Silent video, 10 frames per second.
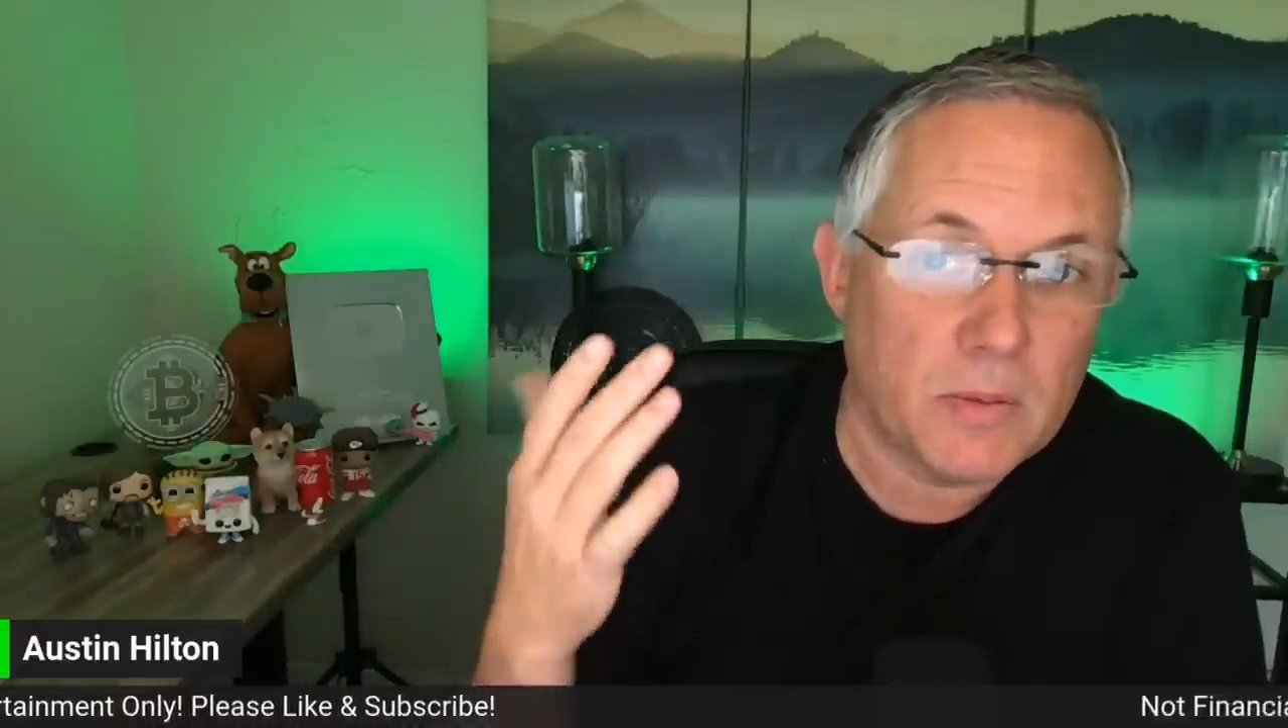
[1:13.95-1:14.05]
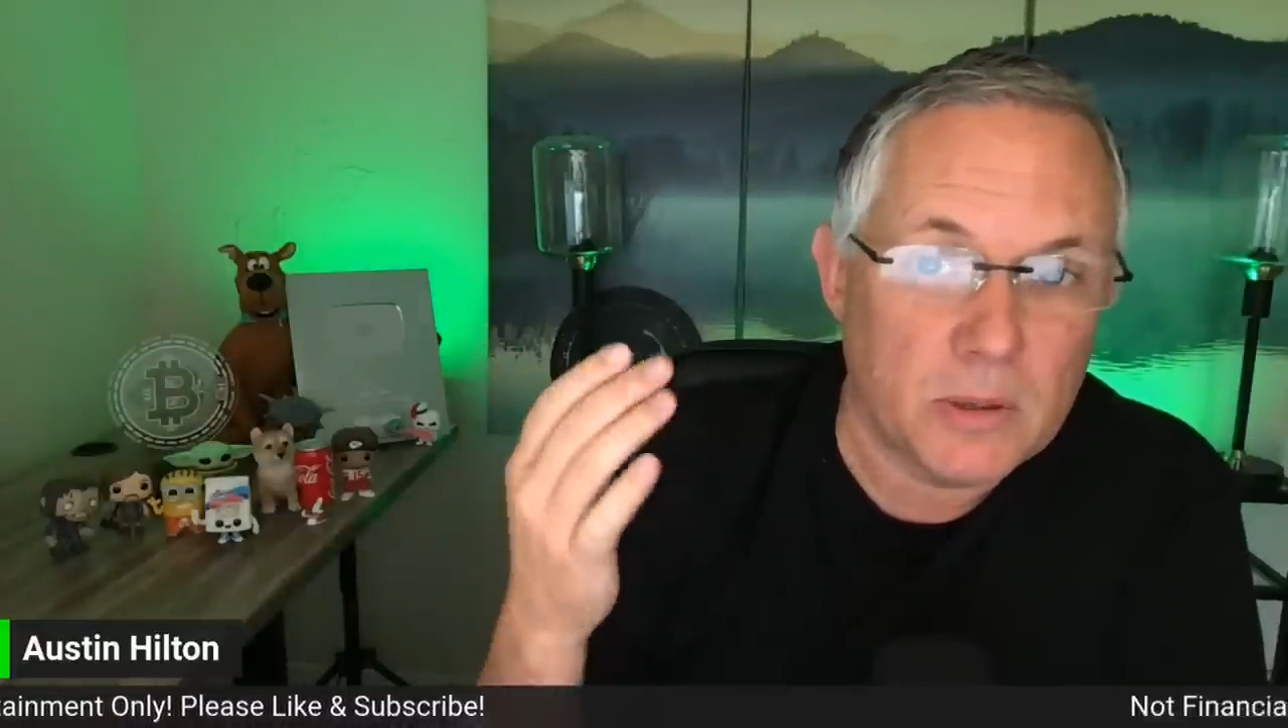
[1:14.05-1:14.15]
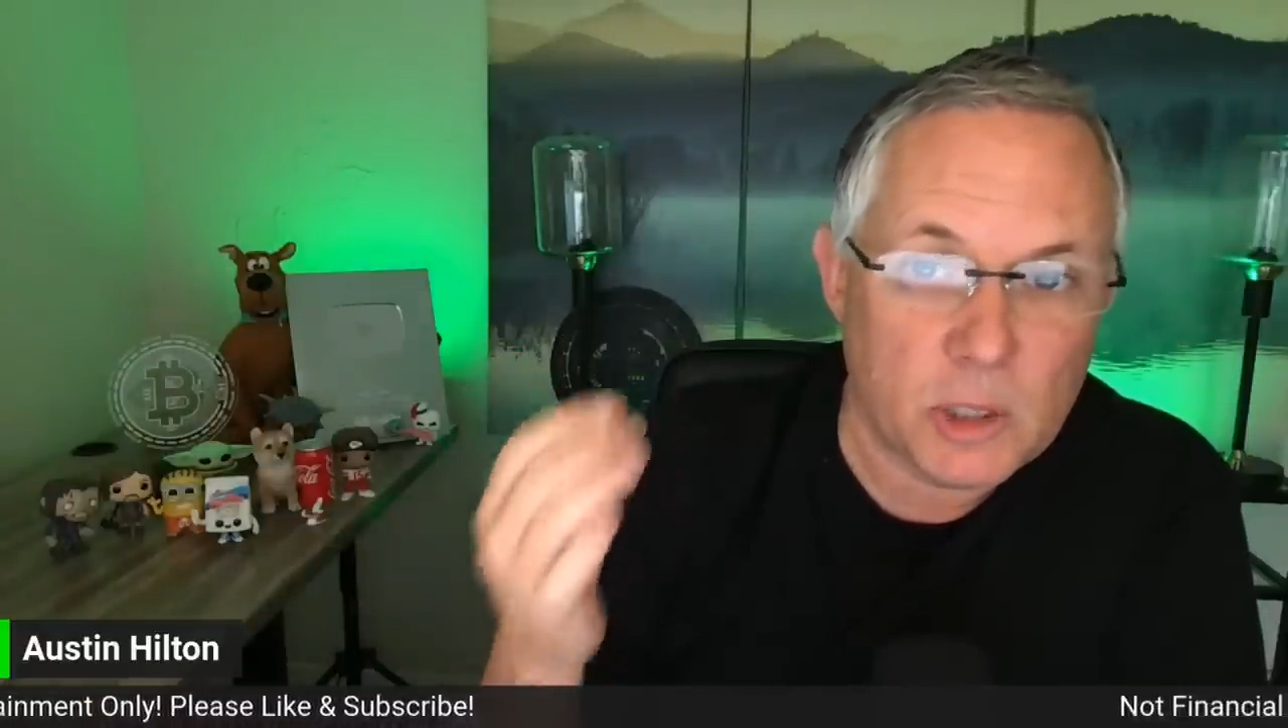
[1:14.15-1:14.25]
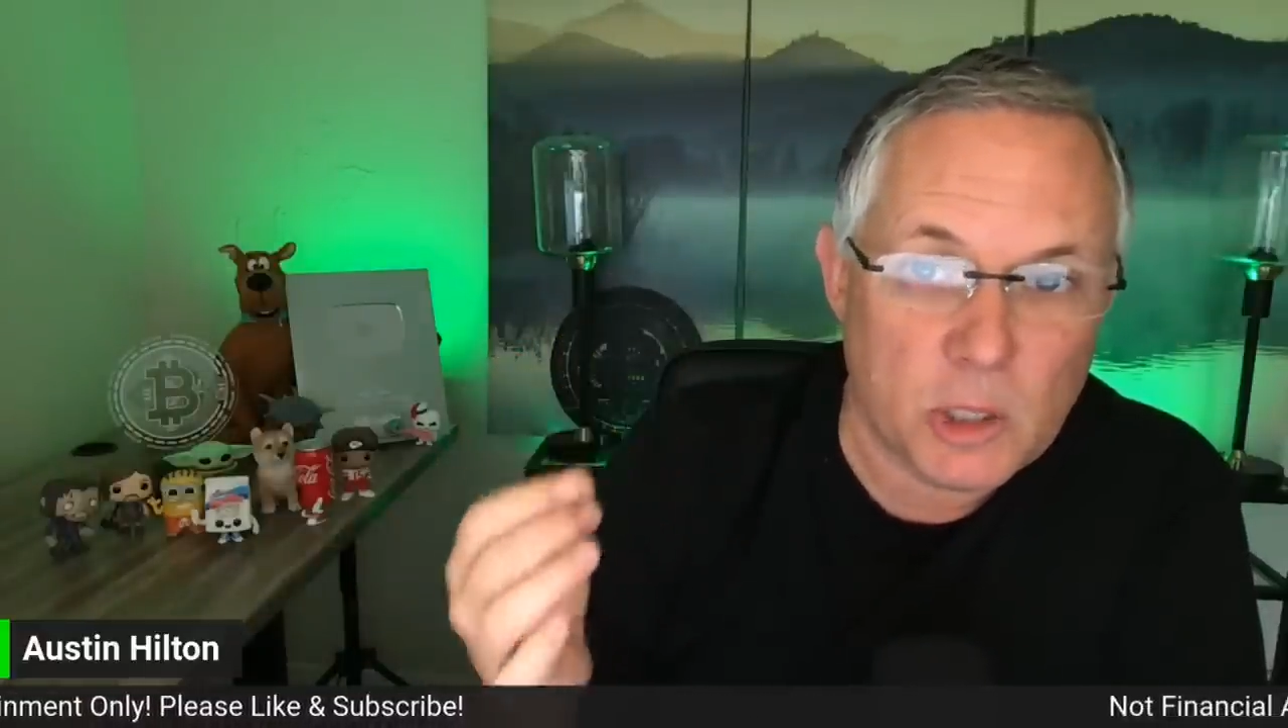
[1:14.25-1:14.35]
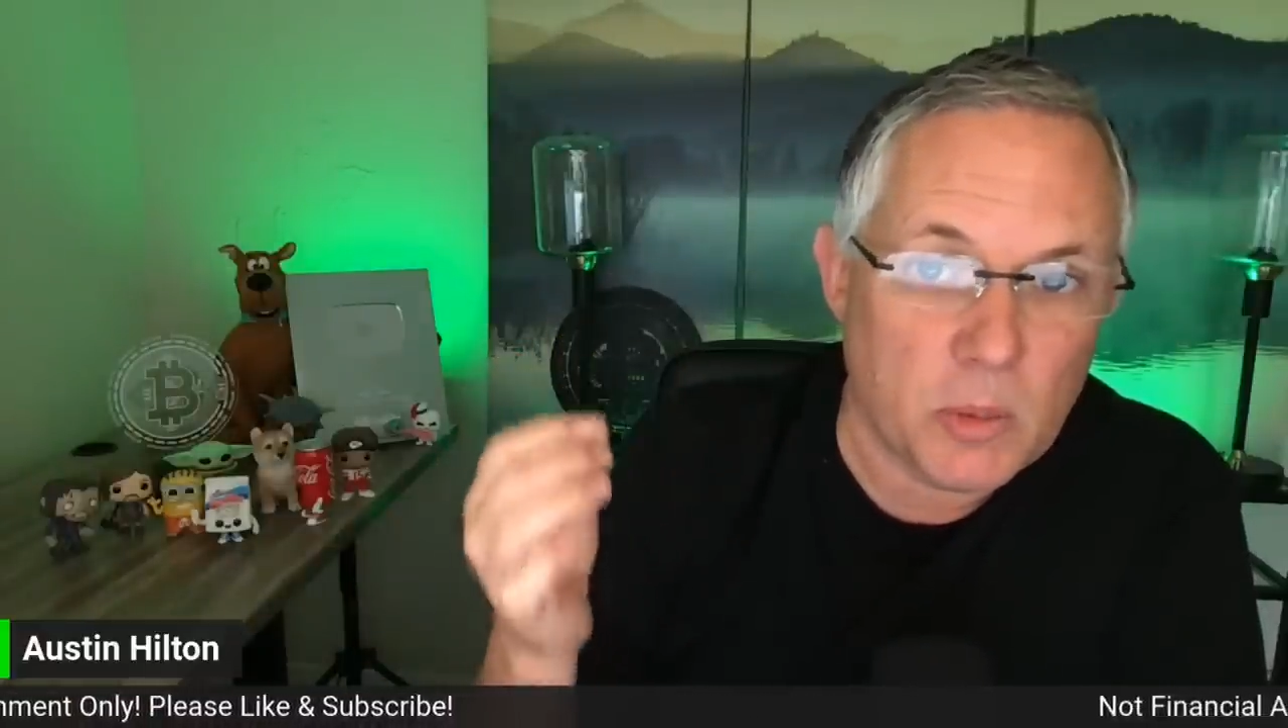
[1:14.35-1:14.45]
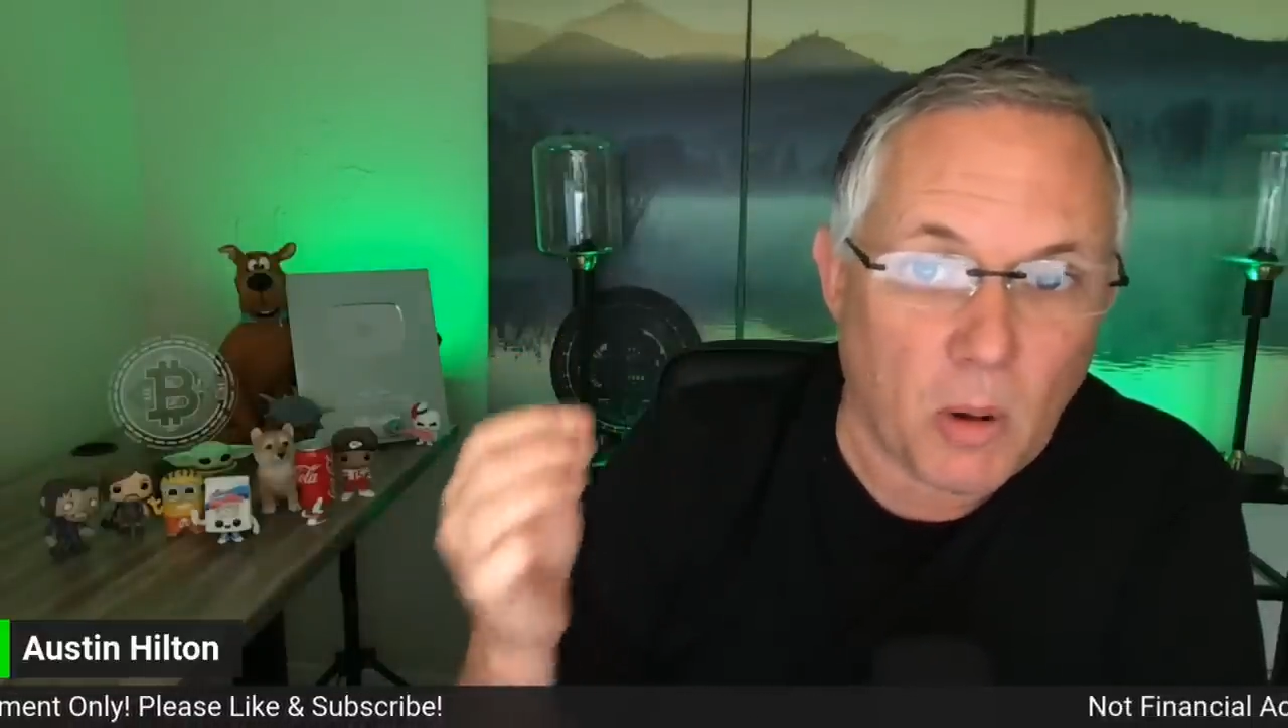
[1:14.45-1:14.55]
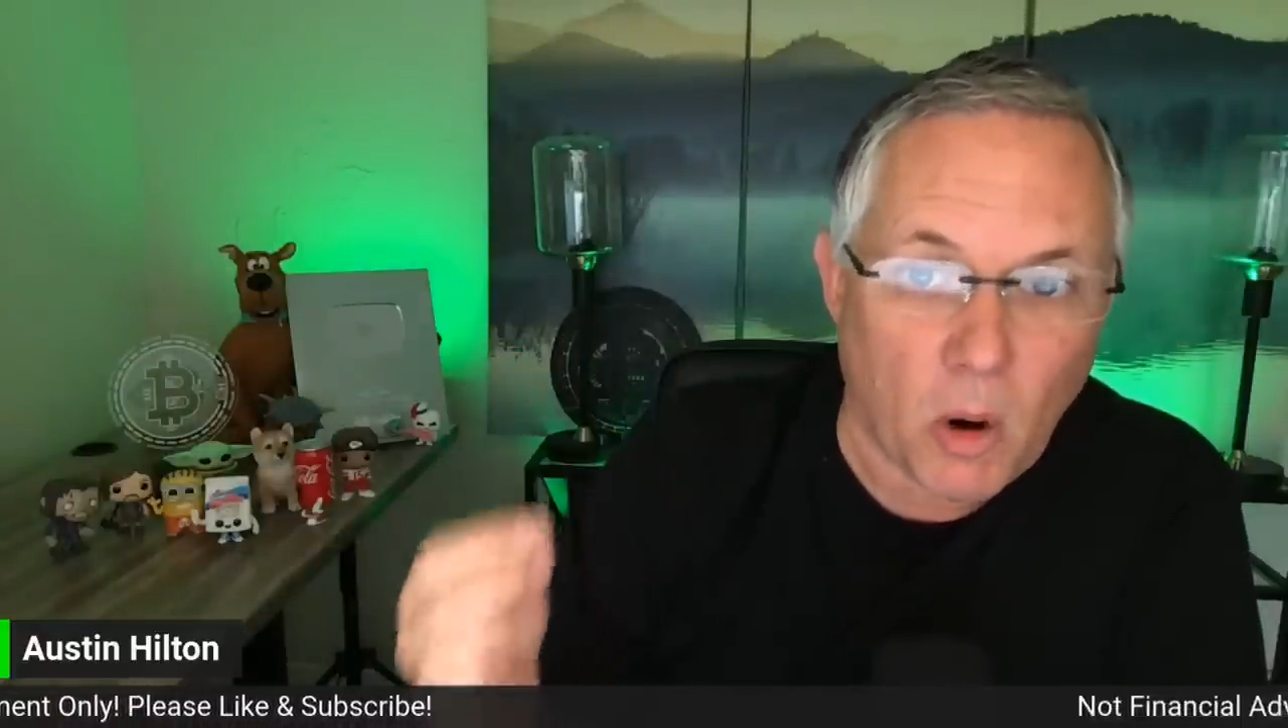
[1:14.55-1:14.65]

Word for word: S H I B